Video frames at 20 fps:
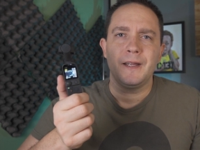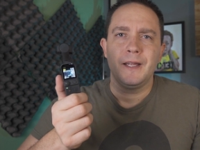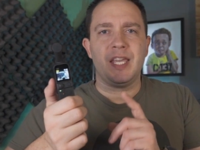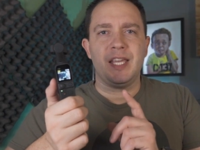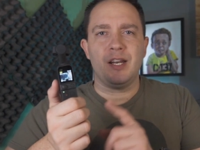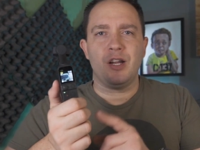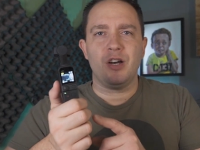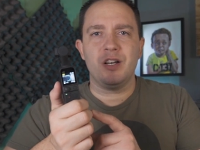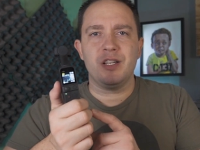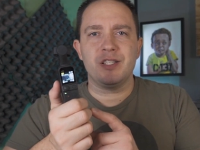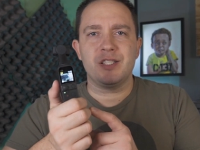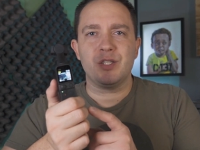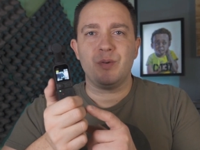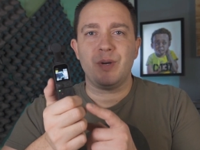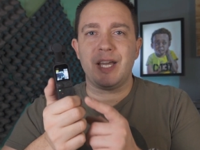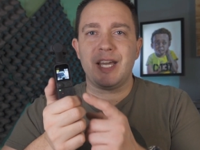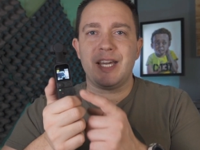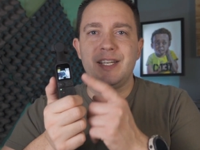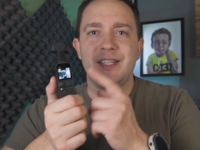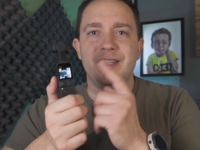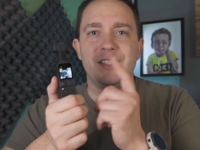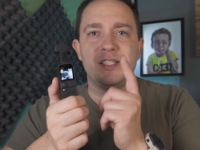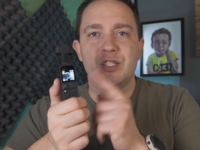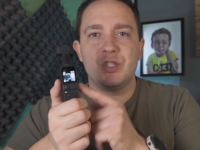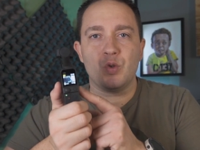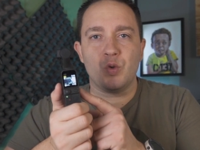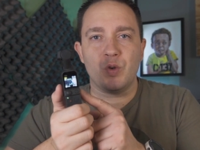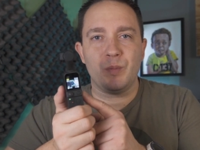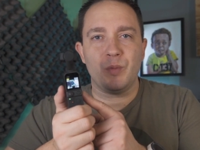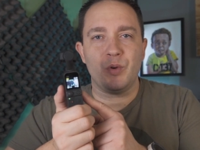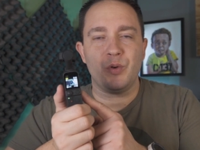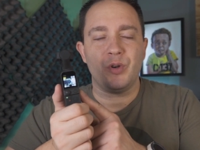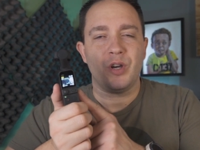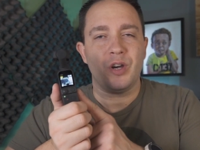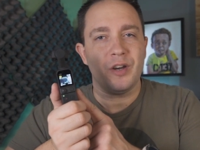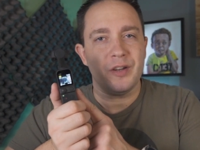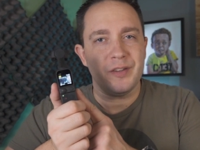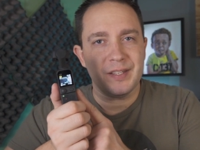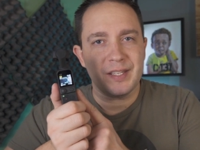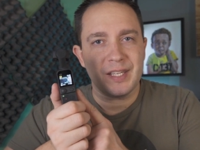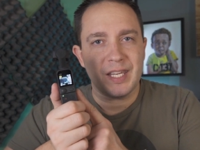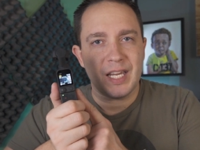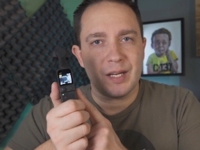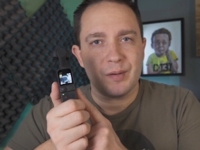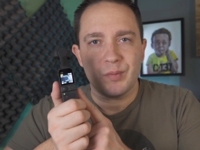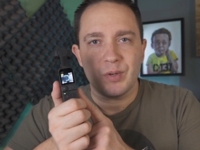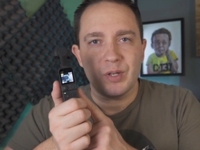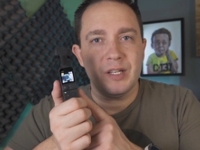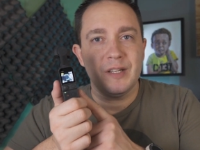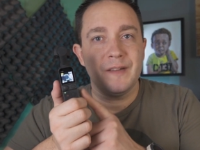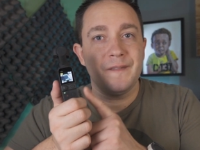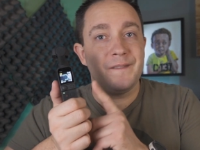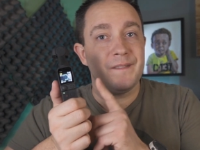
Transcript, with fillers: It also added the story mode on the camera.